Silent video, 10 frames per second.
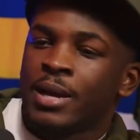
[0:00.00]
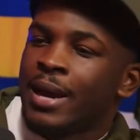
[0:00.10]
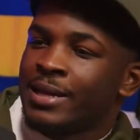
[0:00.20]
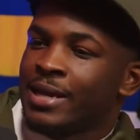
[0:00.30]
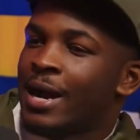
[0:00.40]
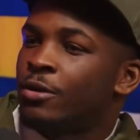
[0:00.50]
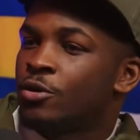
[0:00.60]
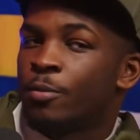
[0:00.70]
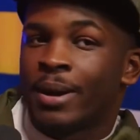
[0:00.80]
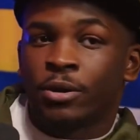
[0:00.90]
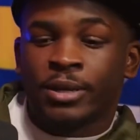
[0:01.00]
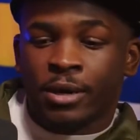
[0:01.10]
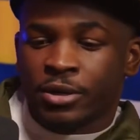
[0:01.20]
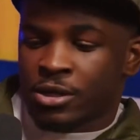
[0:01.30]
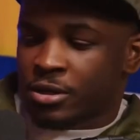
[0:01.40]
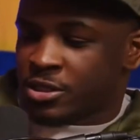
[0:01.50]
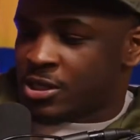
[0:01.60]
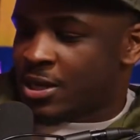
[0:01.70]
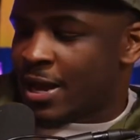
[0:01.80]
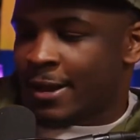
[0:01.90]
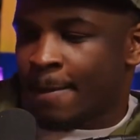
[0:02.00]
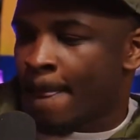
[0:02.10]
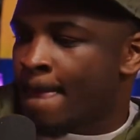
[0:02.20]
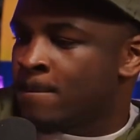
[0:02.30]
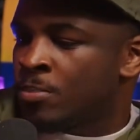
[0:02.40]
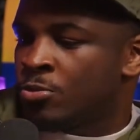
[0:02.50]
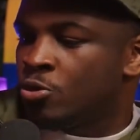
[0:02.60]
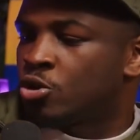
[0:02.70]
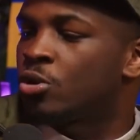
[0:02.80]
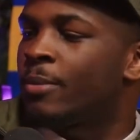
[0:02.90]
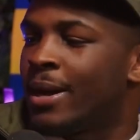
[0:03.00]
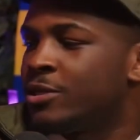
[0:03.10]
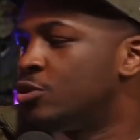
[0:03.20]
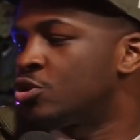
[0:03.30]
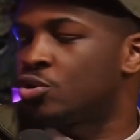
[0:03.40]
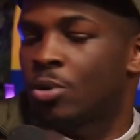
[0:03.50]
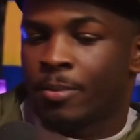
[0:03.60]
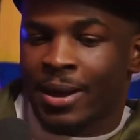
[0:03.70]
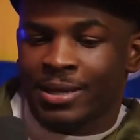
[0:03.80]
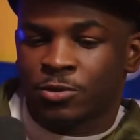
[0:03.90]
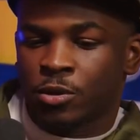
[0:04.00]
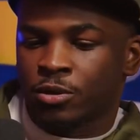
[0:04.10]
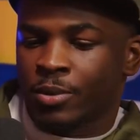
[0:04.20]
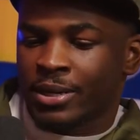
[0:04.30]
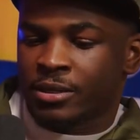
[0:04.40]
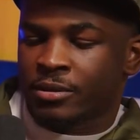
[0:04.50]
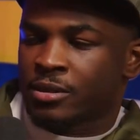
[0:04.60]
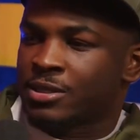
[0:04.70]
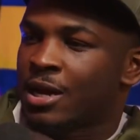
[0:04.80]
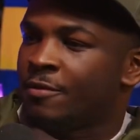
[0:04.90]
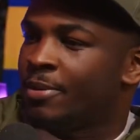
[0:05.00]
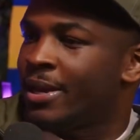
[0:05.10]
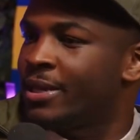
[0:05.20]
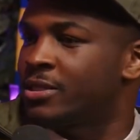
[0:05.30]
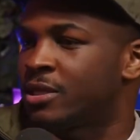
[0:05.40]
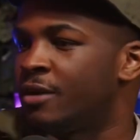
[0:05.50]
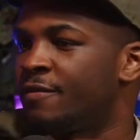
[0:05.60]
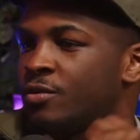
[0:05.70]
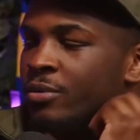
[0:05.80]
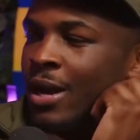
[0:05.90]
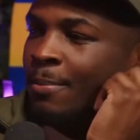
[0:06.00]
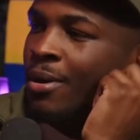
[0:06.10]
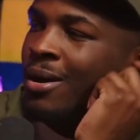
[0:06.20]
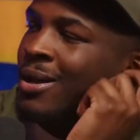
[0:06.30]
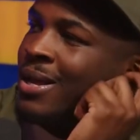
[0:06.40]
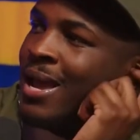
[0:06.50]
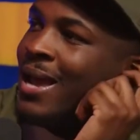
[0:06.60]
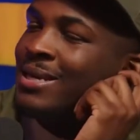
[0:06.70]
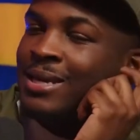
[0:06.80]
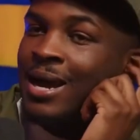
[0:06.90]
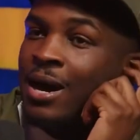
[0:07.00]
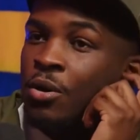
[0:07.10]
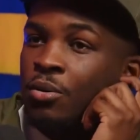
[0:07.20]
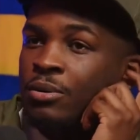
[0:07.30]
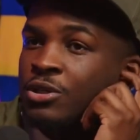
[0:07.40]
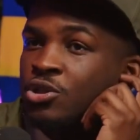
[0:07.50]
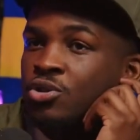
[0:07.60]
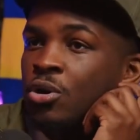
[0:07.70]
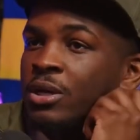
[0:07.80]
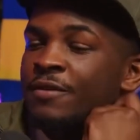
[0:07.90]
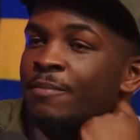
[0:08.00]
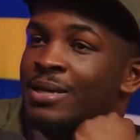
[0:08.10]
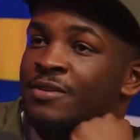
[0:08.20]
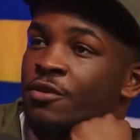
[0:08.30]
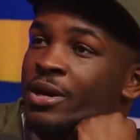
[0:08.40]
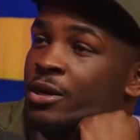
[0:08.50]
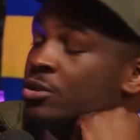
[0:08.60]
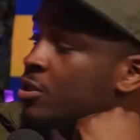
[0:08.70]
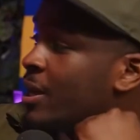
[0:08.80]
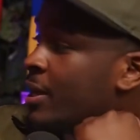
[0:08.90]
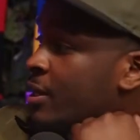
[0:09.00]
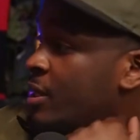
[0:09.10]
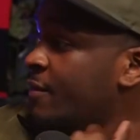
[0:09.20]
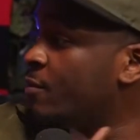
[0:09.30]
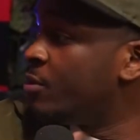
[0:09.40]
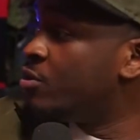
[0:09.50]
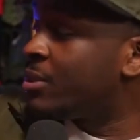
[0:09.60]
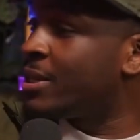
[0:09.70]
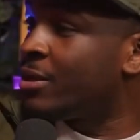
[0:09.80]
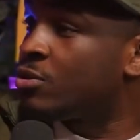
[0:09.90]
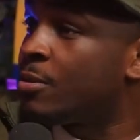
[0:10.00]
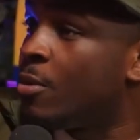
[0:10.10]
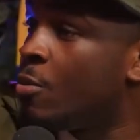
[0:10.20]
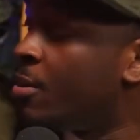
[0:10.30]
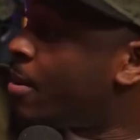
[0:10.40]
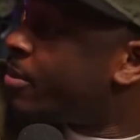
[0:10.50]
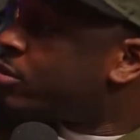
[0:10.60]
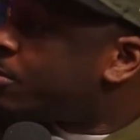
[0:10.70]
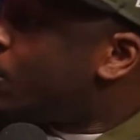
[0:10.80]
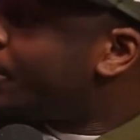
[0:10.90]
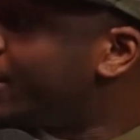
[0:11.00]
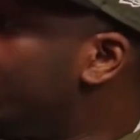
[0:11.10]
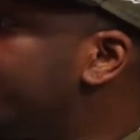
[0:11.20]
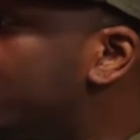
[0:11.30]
Eddie Howe though, man. Honestly, like, we're talking about, you're just talking about it as well, the way that the style of play and stuff and all that. But Eddie Howe, you just got to give massive credit, because even when you said there was a moment, remember there was a moment that he almost